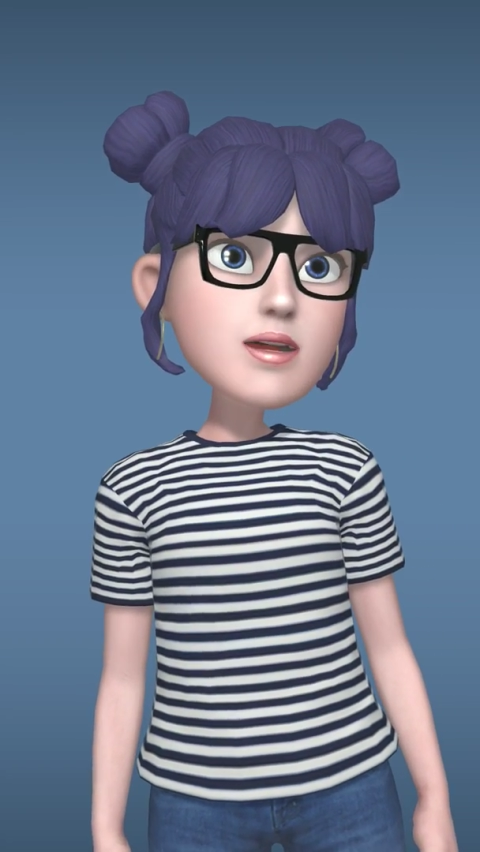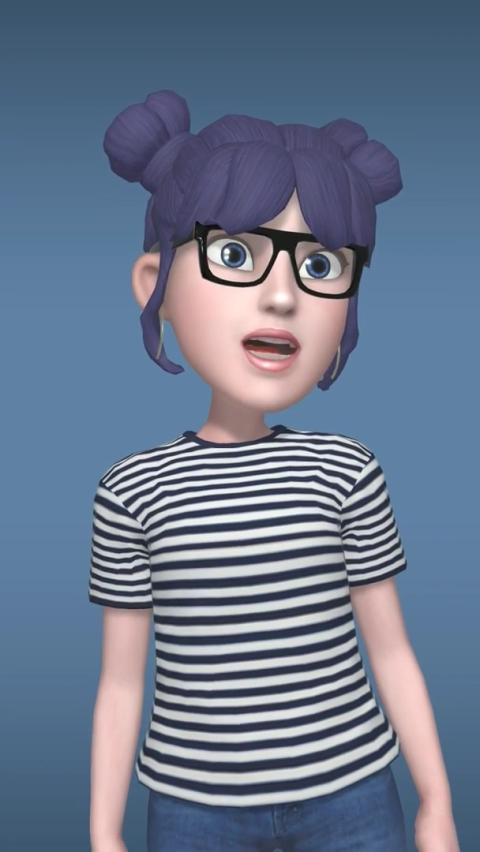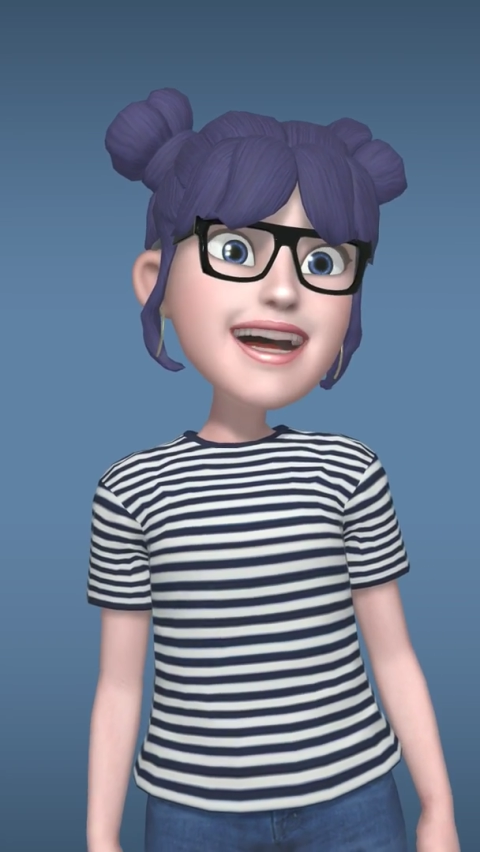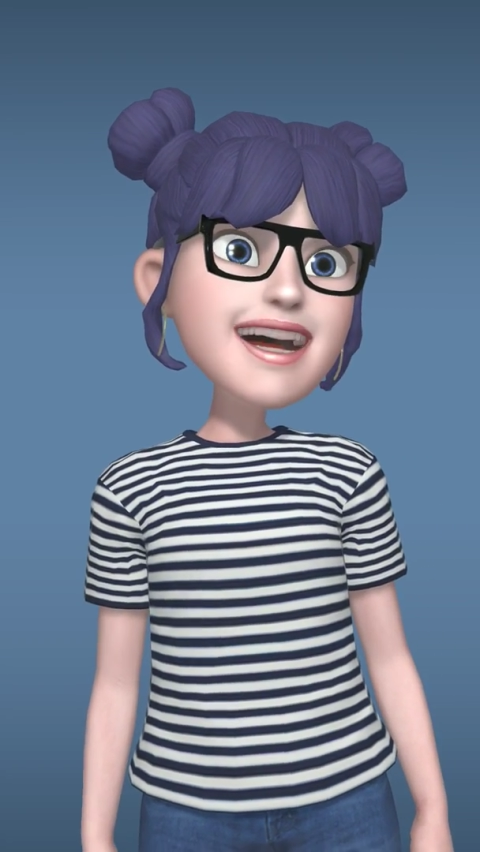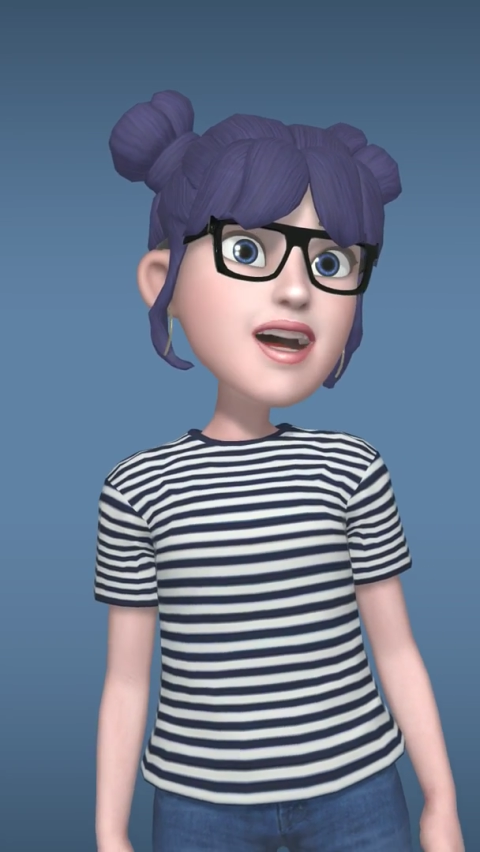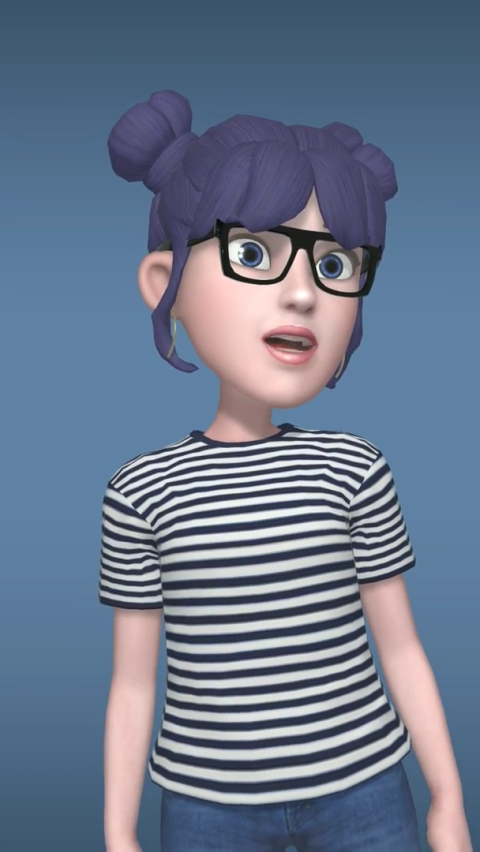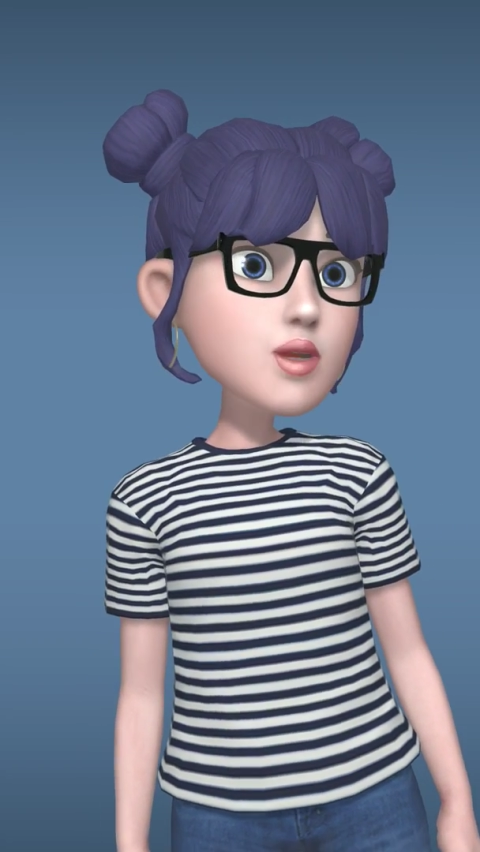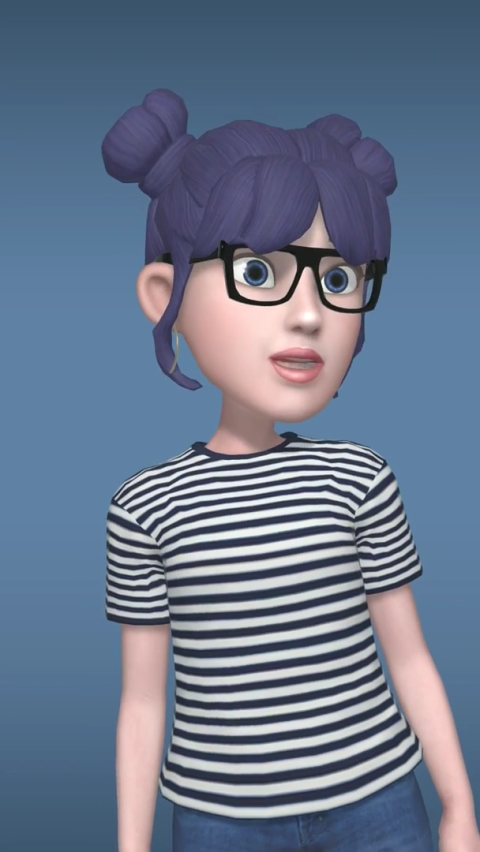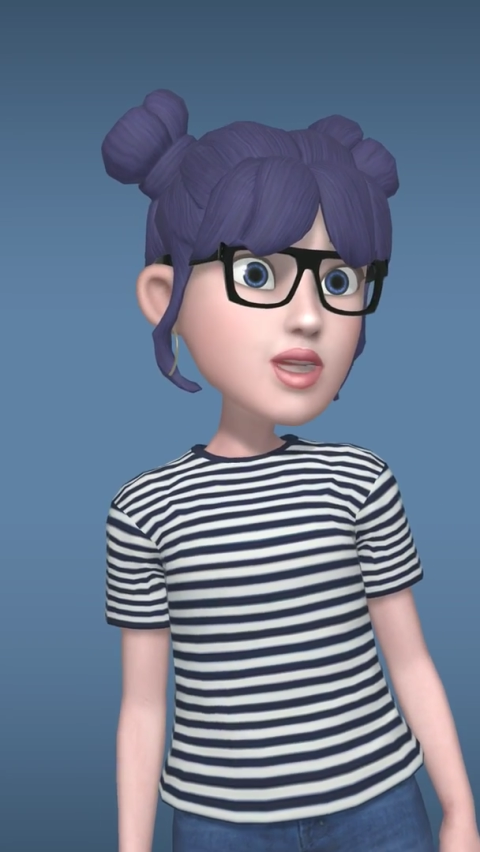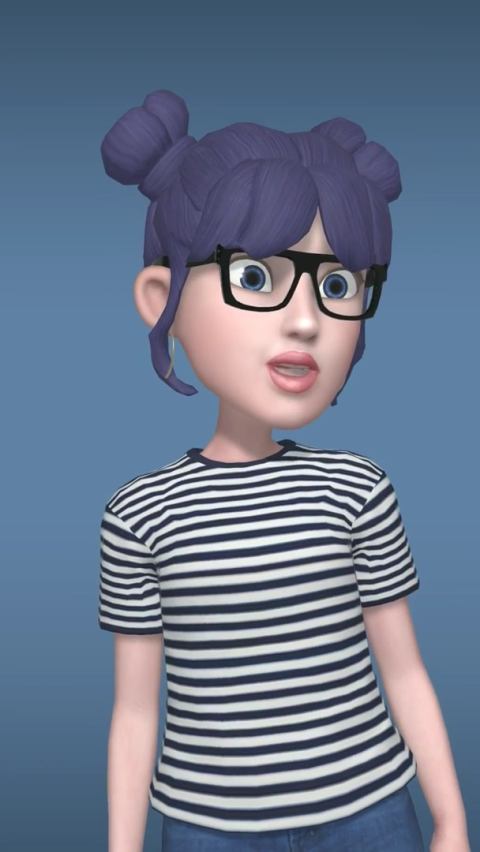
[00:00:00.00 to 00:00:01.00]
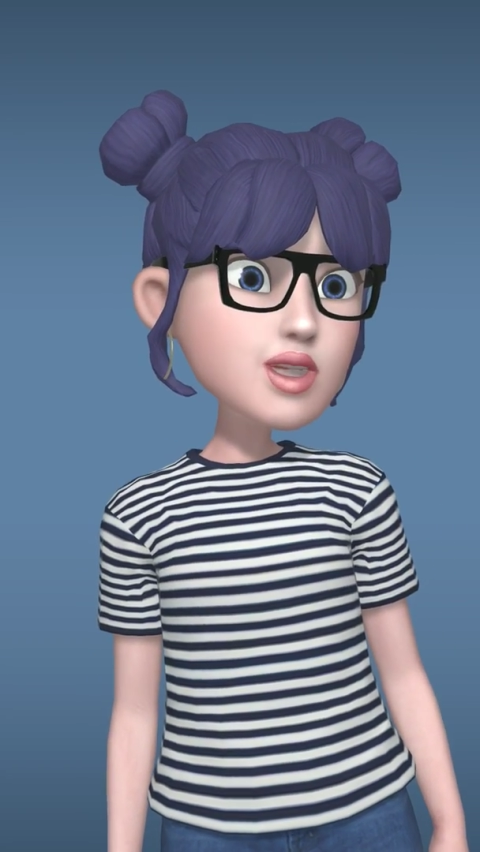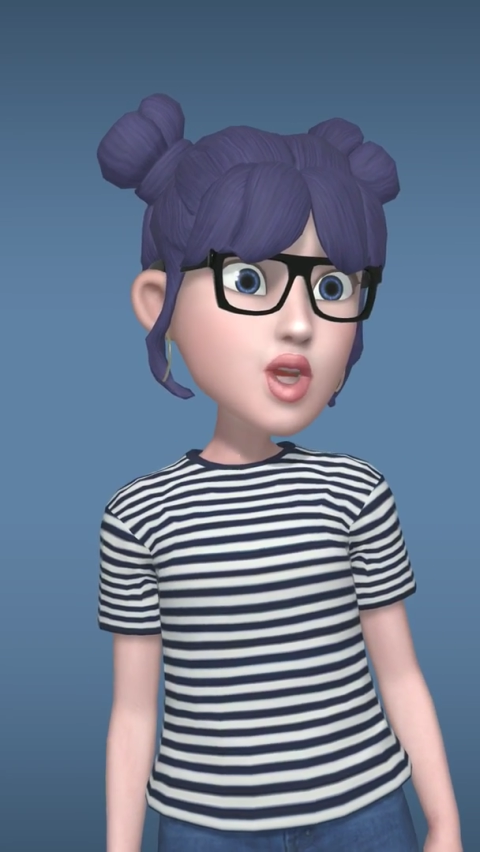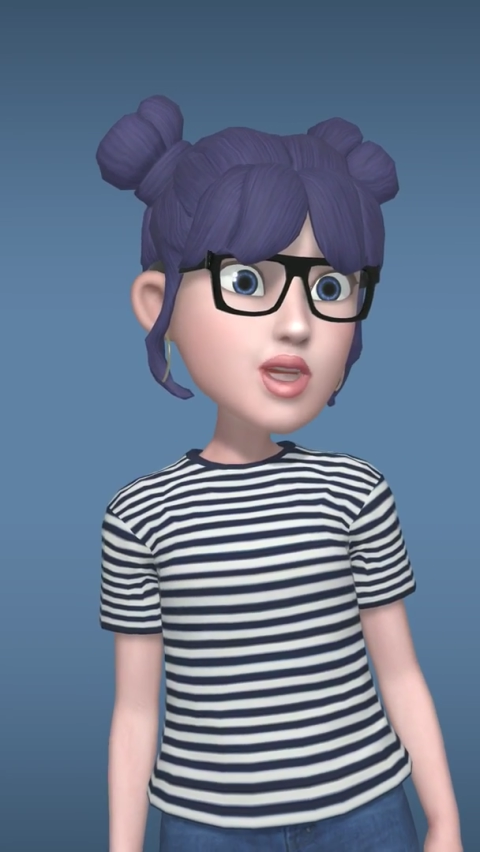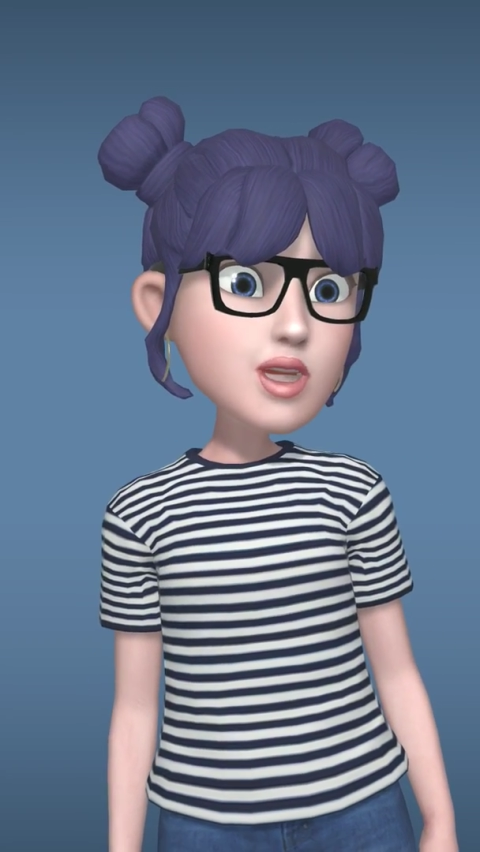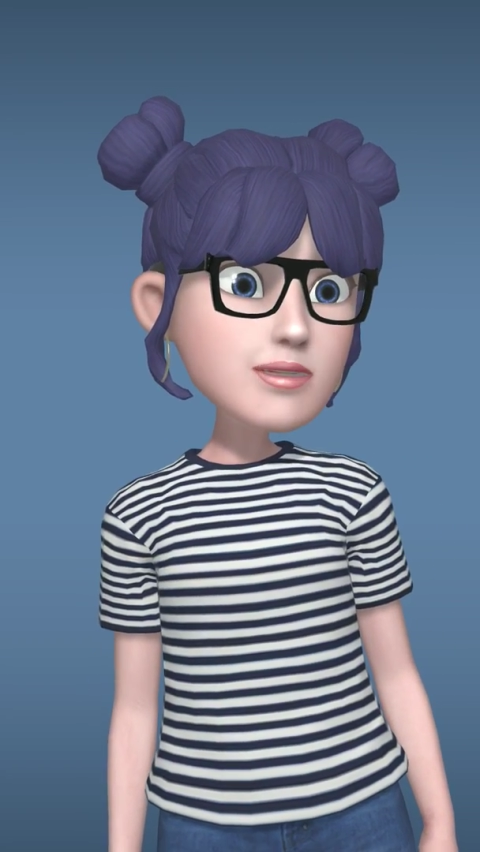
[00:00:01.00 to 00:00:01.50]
by ear, nose, and throat doctor,